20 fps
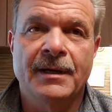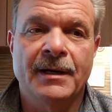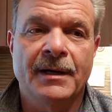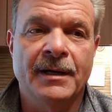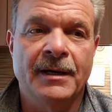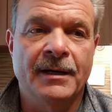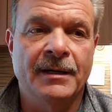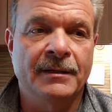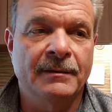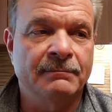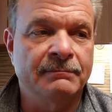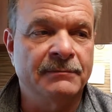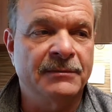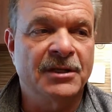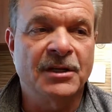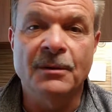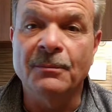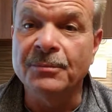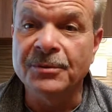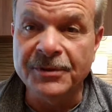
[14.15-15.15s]
um,
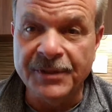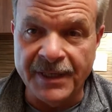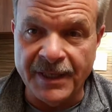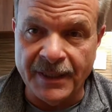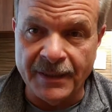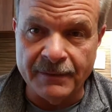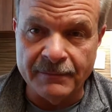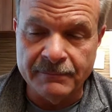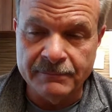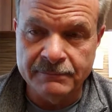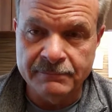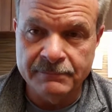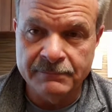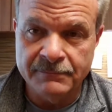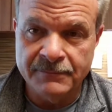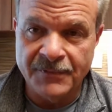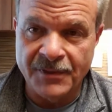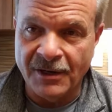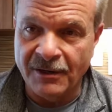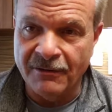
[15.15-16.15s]
complete,
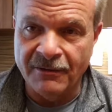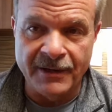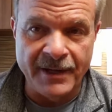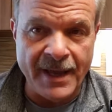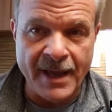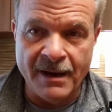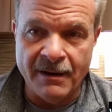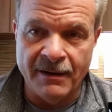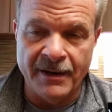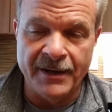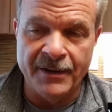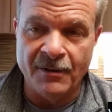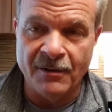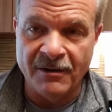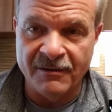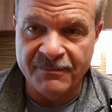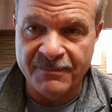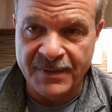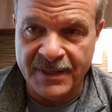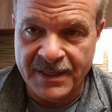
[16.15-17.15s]
thoroughly outlined
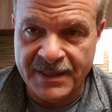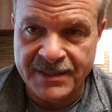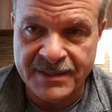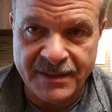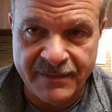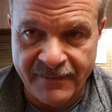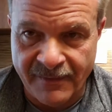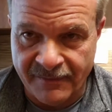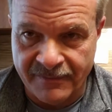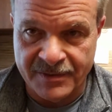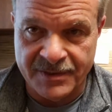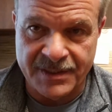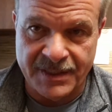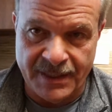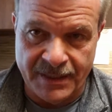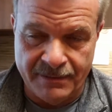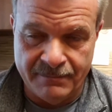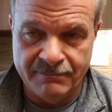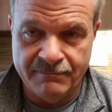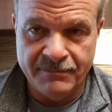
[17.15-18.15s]
RFPs they've ever
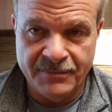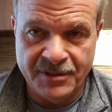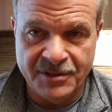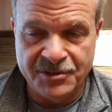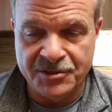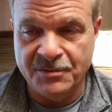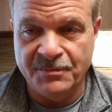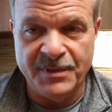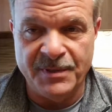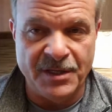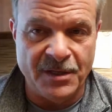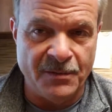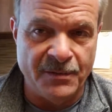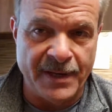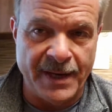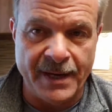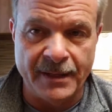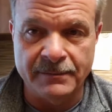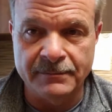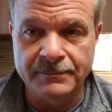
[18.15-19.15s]
seen. There should be no
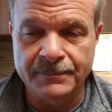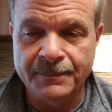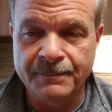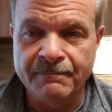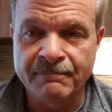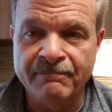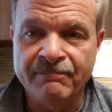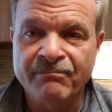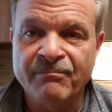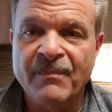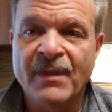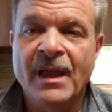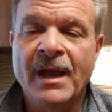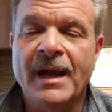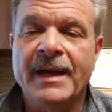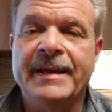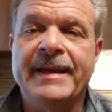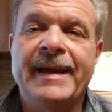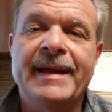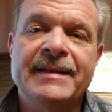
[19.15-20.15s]
doubt.
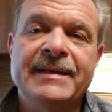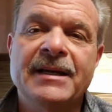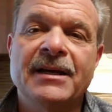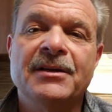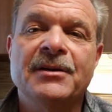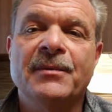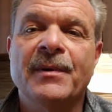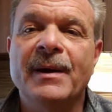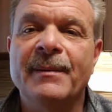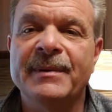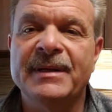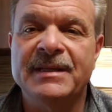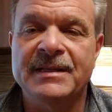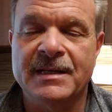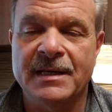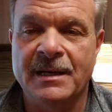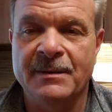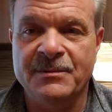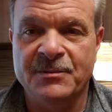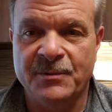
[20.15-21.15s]
I can't tell you how many
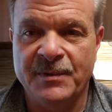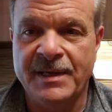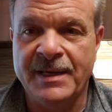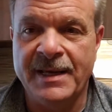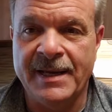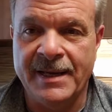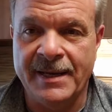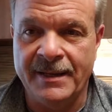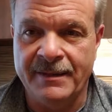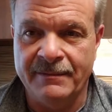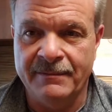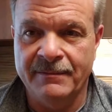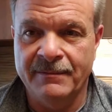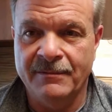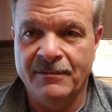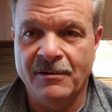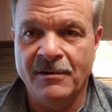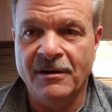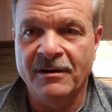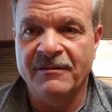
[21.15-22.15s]
times we get
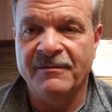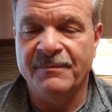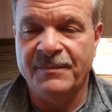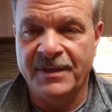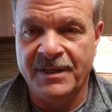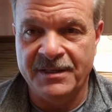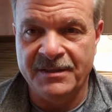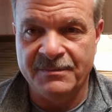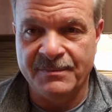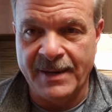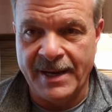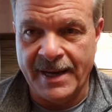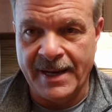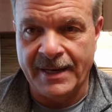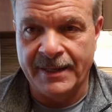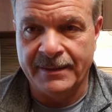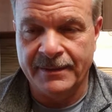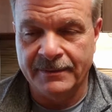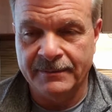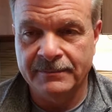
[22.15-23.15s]
RFPs
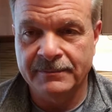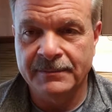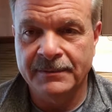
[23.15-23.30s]
back